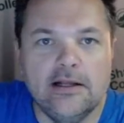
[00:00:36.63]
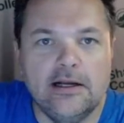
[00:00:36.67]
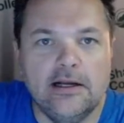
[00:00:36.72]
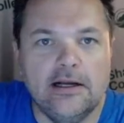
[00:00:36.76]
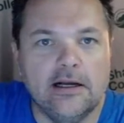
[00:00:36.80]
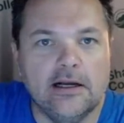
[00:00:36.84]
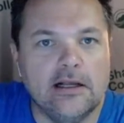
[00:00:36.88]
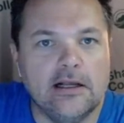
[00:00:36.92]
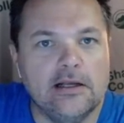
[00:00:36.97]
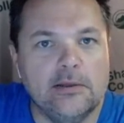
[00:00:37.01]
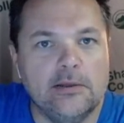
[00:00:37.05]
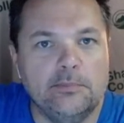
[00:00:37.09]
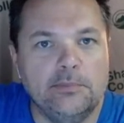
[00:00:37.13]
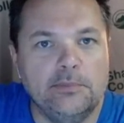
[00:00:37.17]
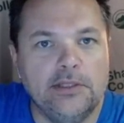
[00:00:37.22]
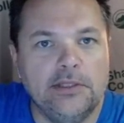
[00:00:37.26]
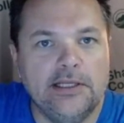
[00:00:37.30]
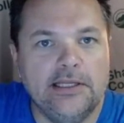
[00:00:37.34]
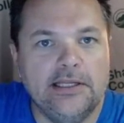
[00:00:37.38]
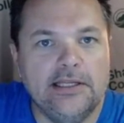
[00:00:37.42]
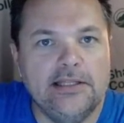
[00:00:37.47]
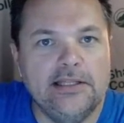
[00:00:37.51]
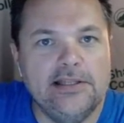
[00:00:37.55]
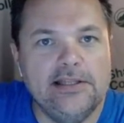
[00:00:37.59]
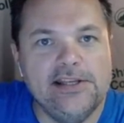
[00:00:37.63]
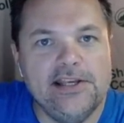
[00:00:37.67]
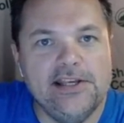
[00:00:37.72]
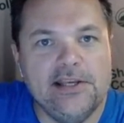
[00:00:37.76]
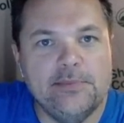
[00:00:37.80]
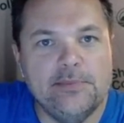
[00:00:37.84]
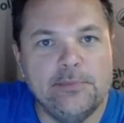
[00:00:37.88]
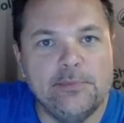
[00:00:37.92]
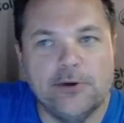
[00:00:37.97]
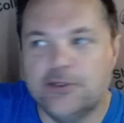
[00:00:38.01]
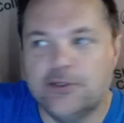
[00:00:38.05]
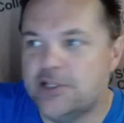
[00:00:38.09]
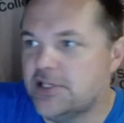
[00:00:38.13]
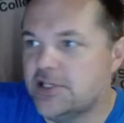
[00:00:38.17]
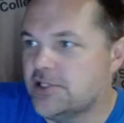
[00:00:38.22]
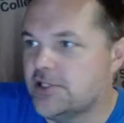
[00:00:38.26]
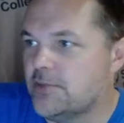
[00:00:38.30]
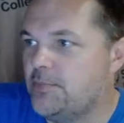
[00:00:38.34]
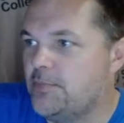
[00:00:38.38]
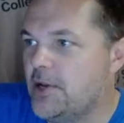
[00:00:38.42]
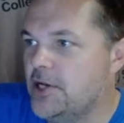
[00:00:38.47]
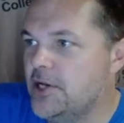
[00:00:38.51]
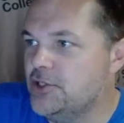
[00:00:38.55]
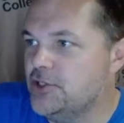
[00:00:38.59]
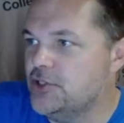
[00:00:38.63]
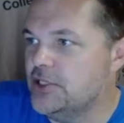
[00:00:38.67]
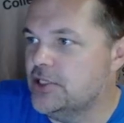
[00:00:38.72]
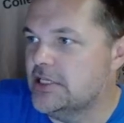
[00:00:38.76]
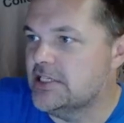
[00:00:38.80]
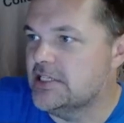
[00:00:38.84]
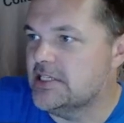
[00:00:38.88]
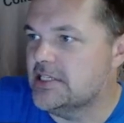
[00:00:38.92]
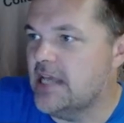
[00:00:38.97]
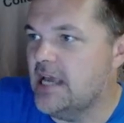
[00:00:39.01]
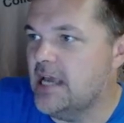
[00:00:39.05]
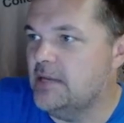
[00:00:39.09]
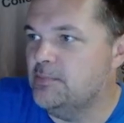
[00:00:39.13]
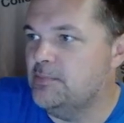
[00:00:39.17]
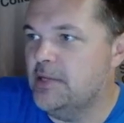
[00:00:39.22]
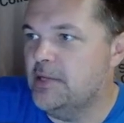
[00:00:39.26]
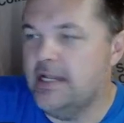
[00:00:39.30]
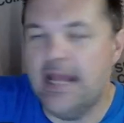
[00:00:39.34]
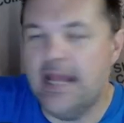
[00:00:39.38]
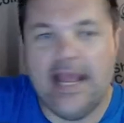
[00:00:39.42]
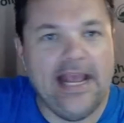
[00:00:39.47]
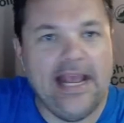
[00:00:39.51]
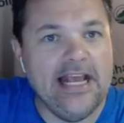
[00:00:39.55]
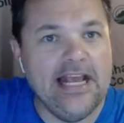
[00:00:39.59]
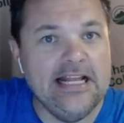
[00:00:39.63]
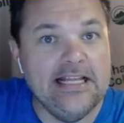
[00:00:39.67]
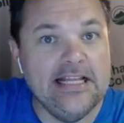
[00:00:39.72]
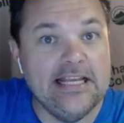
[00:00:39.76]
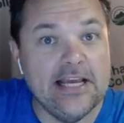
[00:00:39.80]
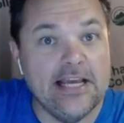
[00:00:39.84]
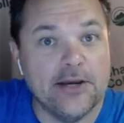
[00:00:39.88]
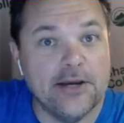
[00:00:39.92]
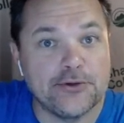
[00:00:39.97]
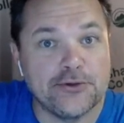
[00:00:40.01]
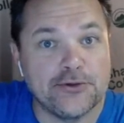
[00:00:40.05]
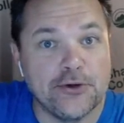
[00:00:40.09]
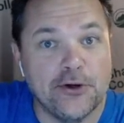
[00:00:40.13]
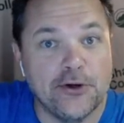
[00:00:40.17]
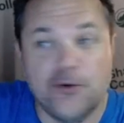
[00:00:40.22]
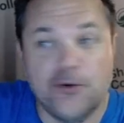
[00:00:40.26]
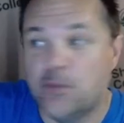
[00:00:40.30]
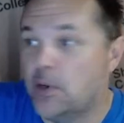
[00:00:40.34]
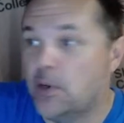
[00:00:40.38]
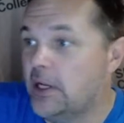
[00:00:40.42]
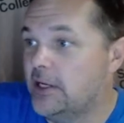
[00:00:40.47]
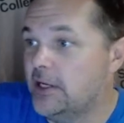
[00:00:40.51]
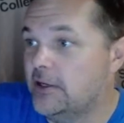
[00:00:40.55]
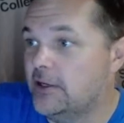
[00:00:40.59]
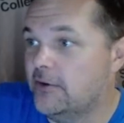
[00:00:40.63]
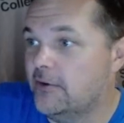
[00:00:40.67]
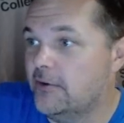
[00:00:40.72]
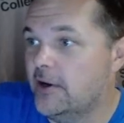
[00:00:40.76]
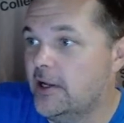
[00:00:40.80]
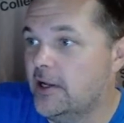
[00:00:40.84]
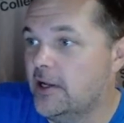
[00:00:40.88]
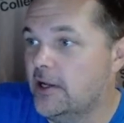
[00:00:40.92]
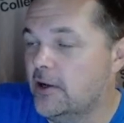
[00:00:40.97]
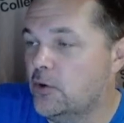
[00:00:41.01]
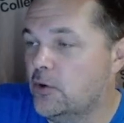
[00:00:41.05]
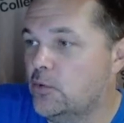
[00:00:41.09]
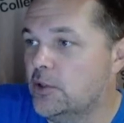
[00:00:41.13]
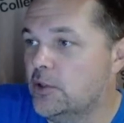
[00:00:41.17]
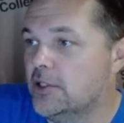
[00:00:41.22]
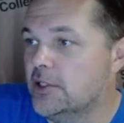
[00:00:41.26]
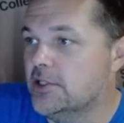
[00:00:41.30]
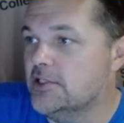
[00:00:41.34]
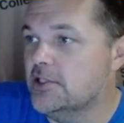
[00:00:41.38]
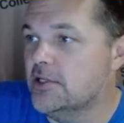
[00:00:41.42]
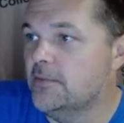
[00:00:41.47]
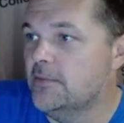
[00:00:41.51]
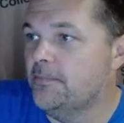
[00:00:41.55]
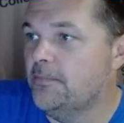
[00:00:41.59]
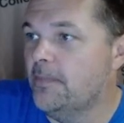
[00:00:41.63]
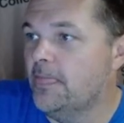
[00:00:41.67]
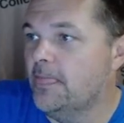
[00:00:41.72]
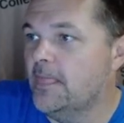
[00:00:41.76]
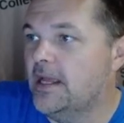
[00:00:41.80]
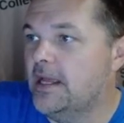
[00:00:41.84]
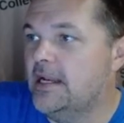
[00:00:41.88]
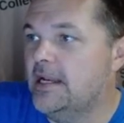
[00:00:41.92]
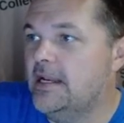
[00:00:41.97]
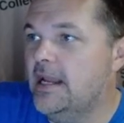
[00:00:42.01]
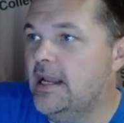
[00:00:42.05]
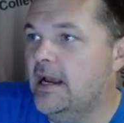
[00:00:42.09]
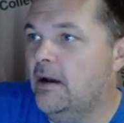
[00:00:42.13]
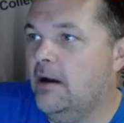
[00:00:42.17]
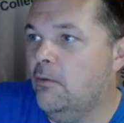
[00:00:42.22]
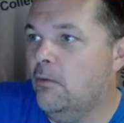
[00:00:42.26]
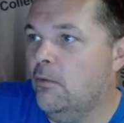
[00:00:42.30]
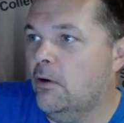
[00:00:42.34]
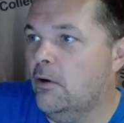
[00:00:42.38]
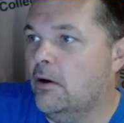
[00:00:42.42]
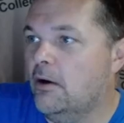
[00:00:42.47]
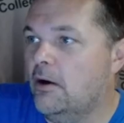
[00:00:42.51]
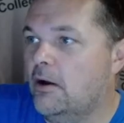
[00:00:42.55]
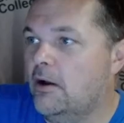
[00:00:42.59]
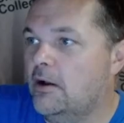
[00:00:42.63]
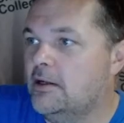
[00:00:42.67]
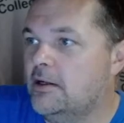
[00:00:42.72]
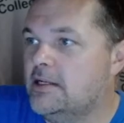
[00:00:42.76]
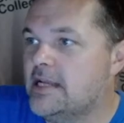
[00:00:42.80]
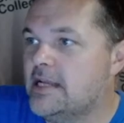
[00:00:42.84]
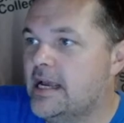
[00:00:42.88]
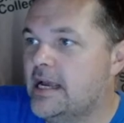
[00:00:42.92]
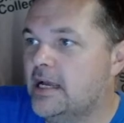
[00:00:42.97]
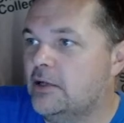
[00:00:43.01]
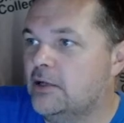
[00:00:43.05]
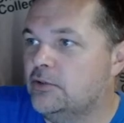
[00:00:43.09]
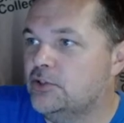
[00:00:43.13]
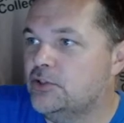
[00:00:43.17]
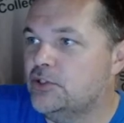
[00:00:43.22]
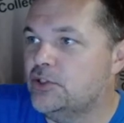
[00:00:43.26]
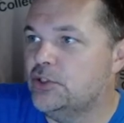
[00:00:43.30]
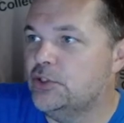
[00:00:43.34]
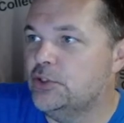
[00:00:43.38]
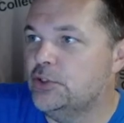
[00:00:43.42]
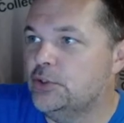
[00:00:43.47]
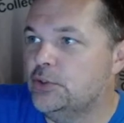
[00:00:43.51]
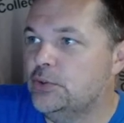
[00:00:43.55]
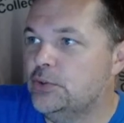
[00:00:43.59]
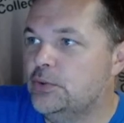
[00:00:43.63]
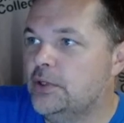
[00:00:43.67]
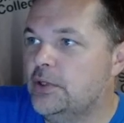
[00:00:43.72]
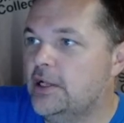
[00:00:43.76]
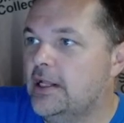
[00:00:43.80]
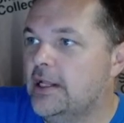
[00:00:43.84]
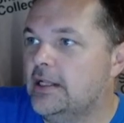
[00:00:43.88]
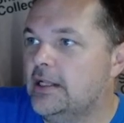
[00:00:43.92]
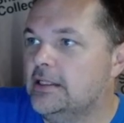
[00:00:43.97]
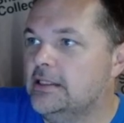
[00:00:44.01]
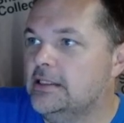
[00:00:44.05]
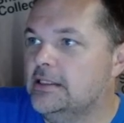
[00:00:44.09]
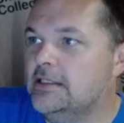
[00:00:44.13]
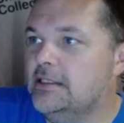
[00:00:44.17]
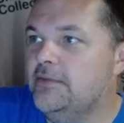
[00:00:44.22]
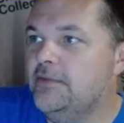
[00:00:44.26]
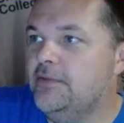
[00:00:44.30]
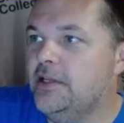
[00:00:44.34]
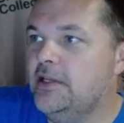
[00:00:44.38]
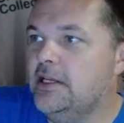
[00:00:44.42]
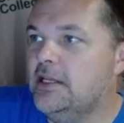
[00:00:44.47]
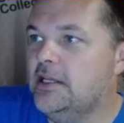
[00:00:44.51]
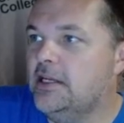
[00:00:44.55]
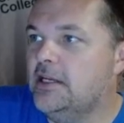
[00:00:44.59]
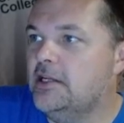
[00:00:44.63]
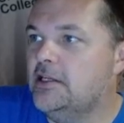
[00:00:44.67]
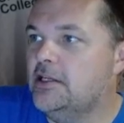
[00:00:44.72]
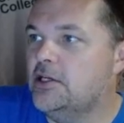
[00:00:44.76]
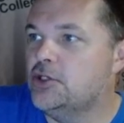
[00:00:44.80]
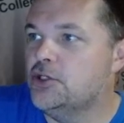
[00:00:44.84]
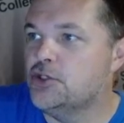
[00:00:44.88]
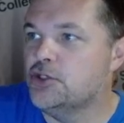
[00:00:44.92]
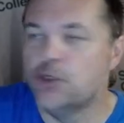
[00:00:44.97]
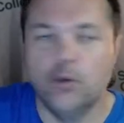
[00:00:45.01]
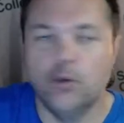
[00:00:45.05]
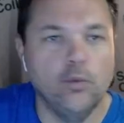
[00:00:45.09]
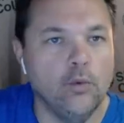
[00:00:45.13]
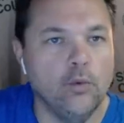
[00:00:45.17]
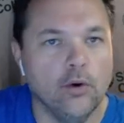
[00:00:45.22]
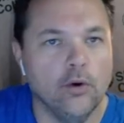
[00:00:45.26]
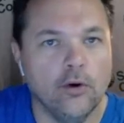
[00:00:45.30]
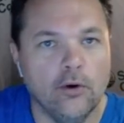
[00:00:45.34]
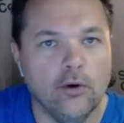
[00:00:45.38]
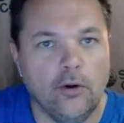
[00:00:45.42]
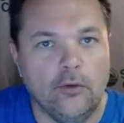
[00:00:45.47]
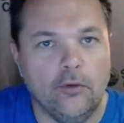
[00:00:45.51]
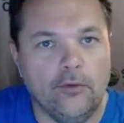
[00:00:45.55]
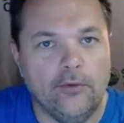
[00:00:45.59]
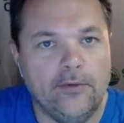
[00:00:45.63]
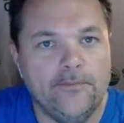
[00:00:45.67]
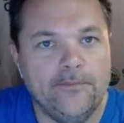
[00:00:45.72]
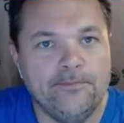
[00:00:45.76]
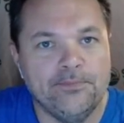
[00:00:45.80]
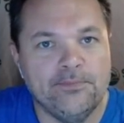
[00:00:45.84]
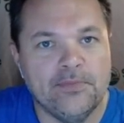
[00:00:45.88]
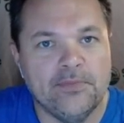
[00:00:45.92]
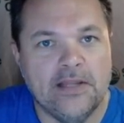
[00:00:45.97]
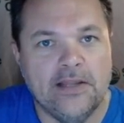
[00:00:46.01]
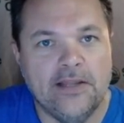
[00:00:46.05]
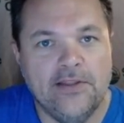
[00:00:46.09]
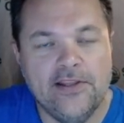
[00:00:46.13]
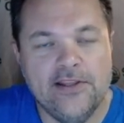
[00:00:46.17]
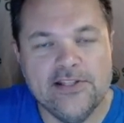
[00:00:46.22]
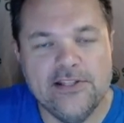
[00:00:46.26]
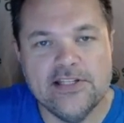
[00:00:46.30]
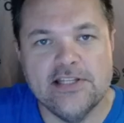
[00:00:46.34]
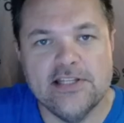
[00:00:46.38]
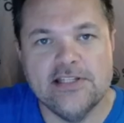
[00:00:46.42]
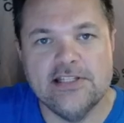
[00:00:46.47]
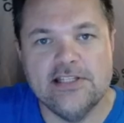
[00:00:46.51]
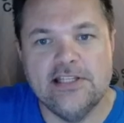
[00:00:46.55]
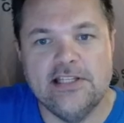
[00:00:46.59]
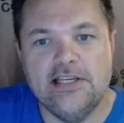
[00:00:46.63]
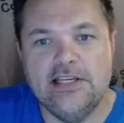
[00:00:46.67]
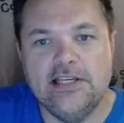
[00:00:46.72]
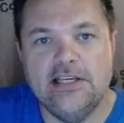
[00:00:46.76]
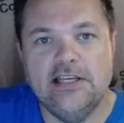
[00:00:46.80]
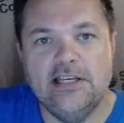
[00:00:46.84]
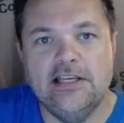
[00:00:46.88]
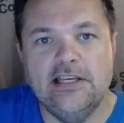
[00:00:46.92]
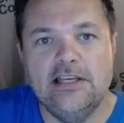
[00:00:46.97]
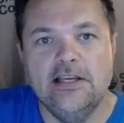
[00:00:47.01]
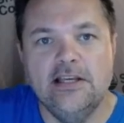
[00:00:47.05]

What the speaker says: completed the participation assignment and the extra credit quiz, and now we're on down to living in a digital world. Now this is the